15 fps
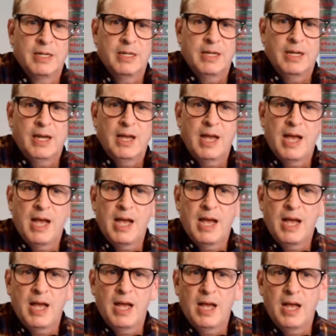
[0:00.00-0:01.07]

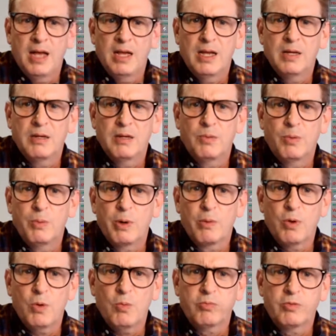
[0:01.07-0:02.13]
When we
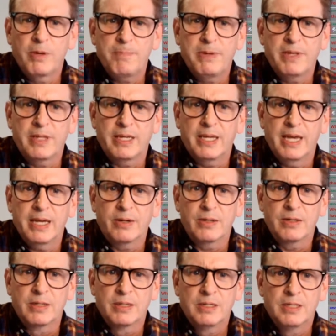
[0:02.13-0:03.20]
wrote Rippy the
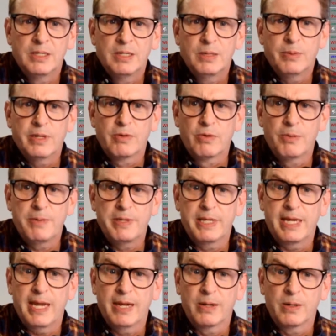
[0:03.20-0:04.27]
Gator, we had Rippy the
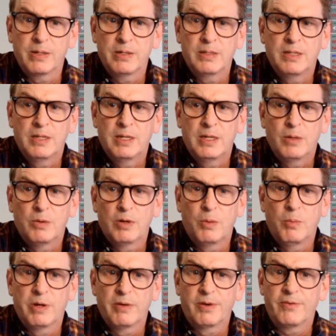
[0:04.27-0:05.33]
Gator. We're on
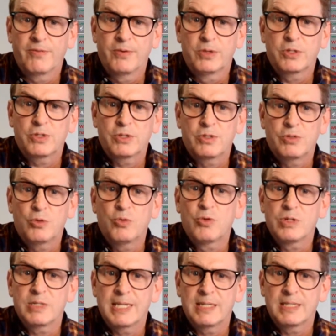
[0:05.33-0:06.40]
one of our first
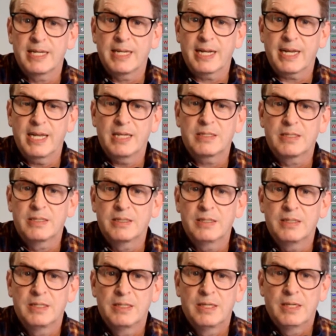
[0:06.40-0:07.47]
tours outside of Kingston.
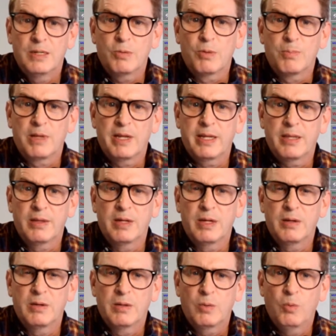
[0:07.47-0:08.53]
We were playing
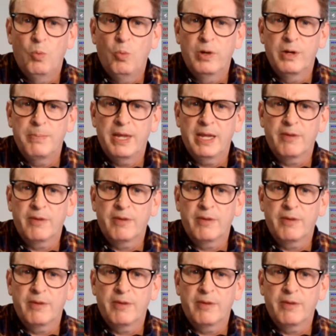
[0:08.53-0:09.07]
the Winnipeg